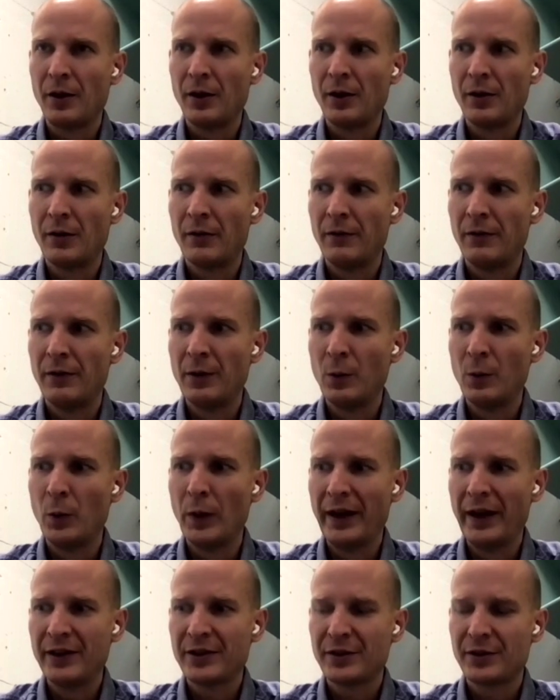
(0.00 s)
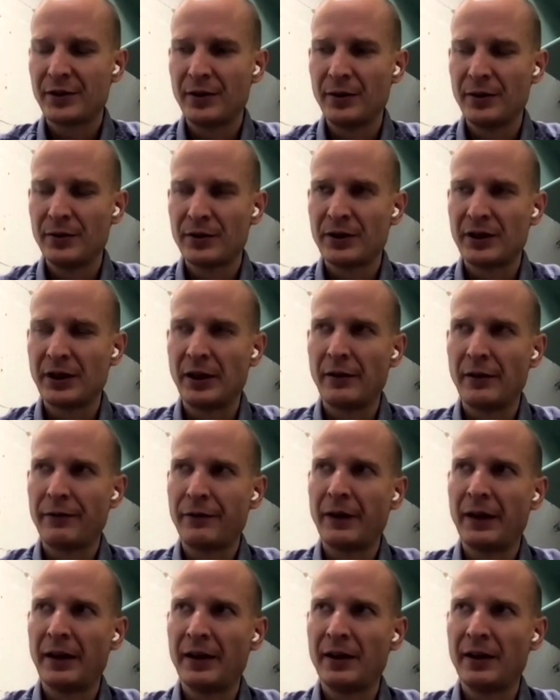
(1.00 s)
of ways to do
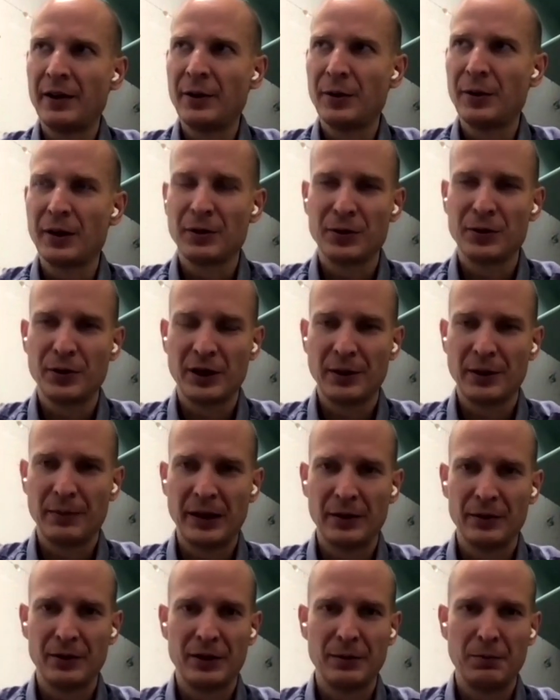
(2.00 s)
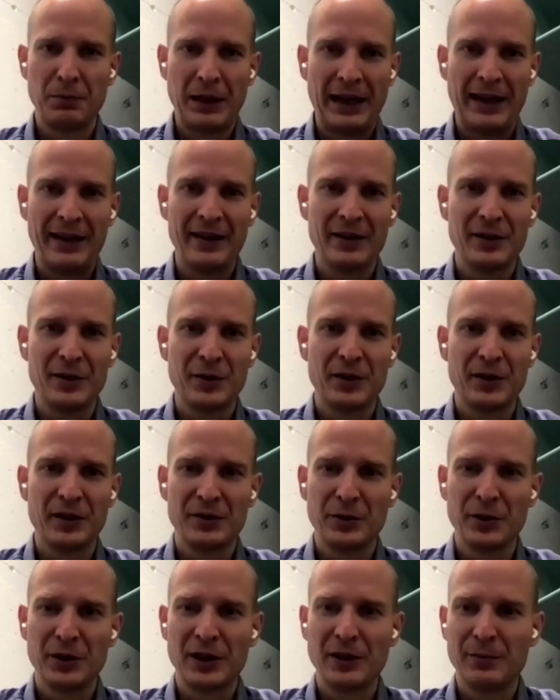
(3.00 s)
stuff, and you can talk about the planet, you
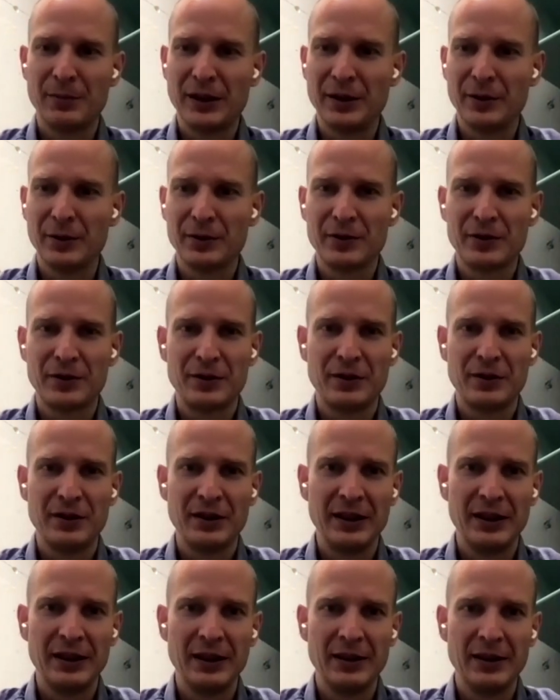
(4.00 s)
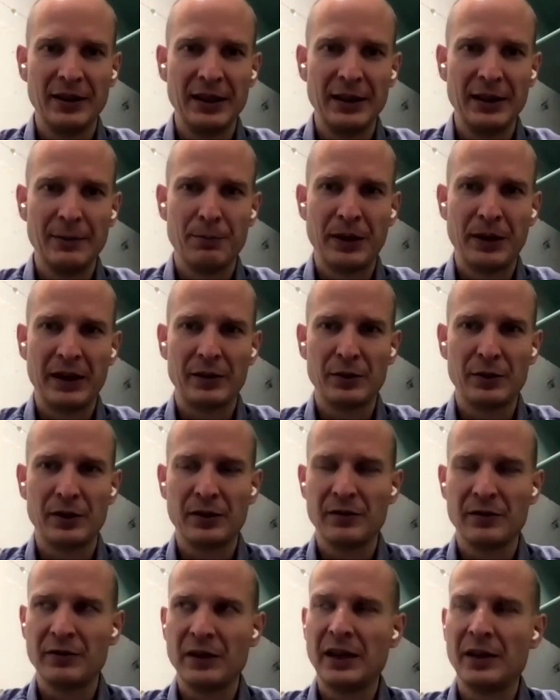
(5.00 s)
can talk about the the impact on
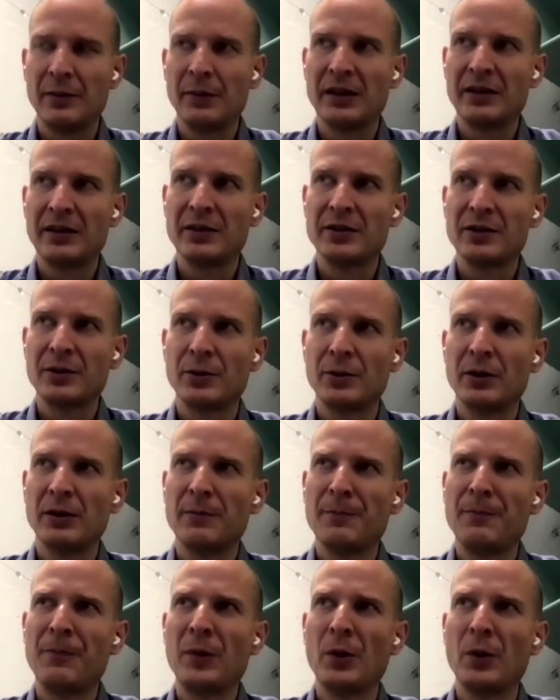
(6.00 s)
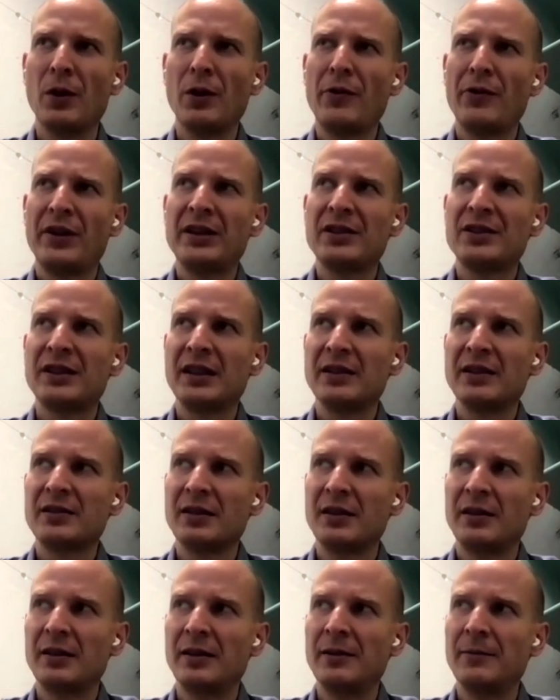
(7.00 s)
the environment and so on. All of these
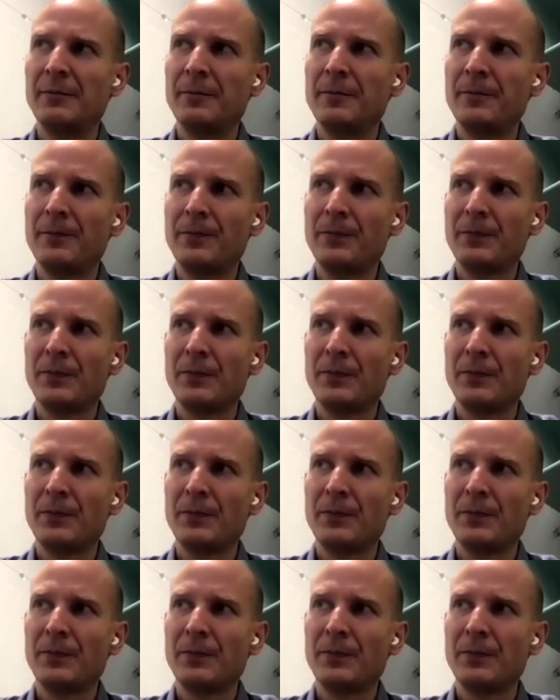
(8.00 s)
things are